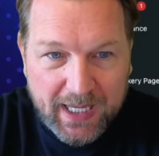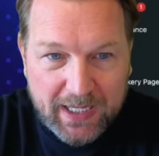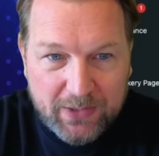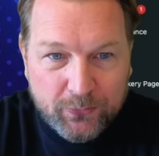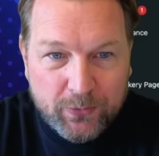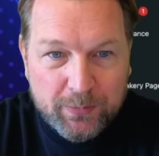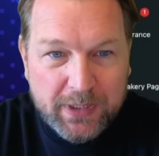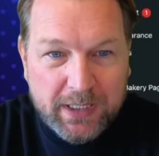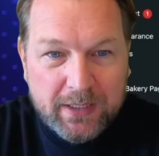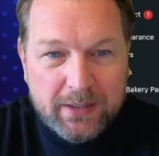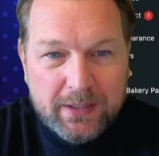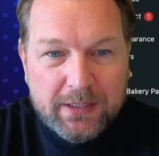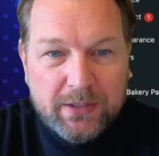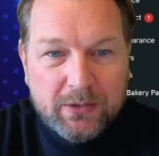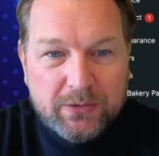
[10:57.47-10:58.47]
And from
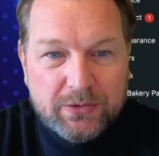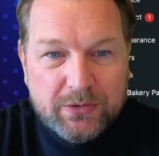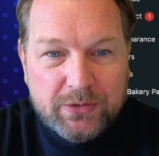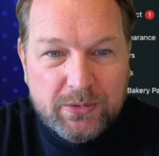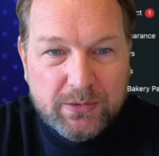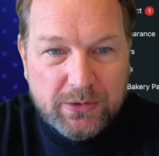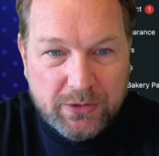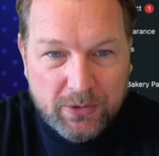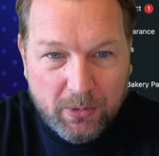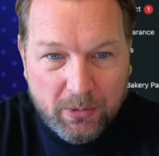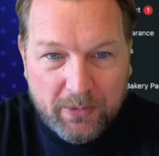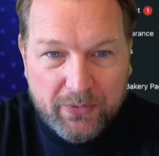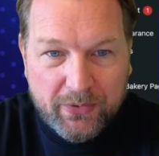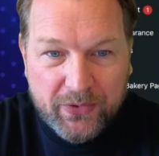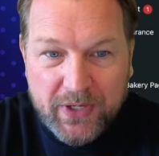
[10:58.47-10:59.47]
here, you go to
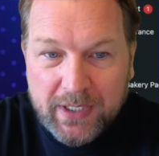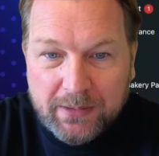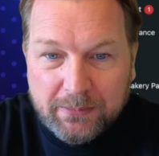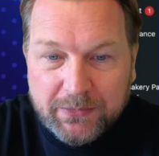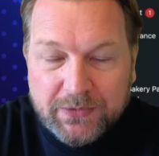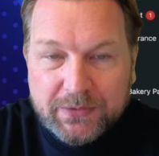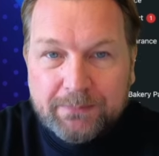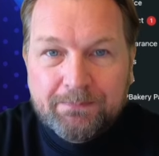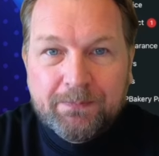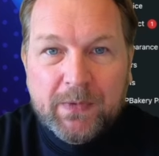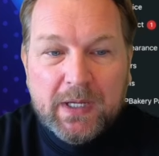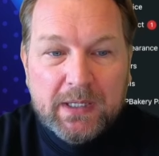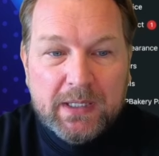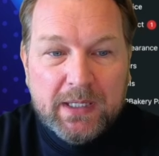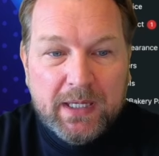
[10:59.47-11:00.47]
your themes.
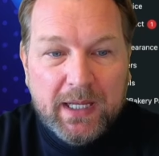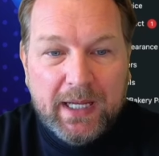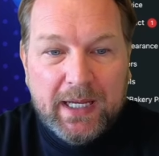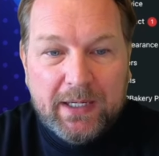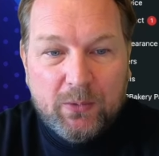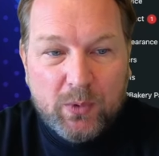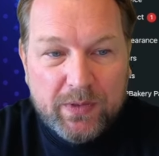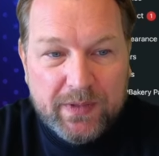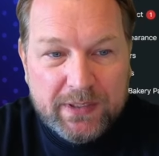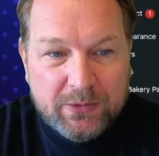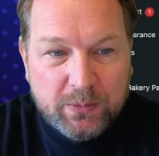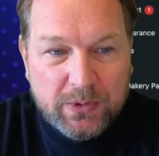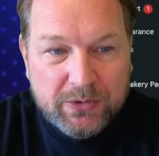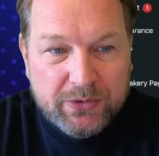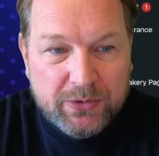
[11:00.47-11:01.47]
And what
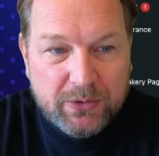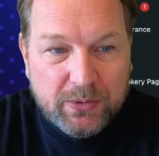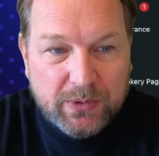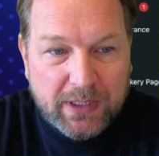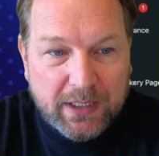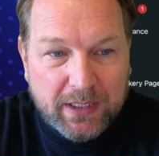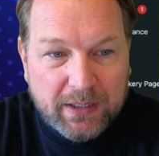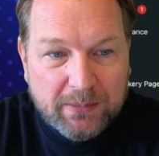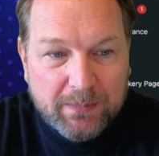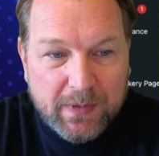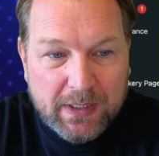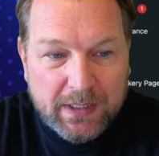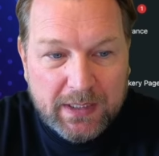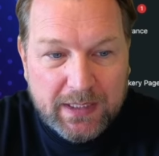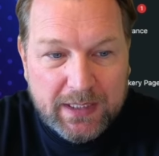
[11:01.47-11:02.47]
this will do here
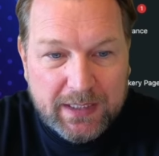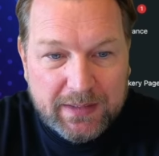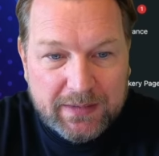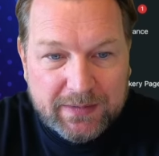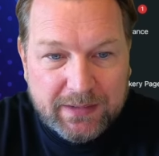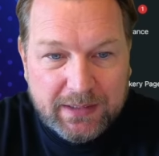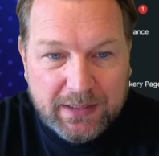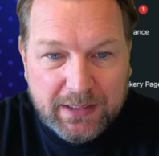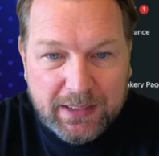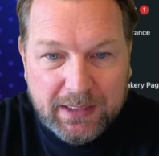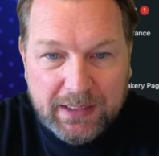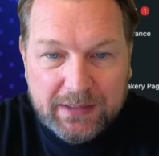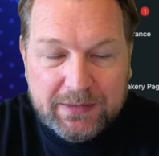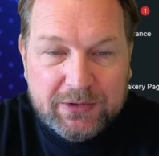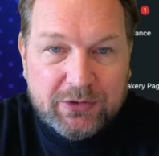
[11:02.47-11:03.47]
is
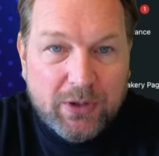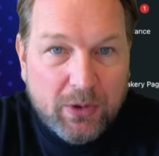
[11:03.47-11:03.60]
it's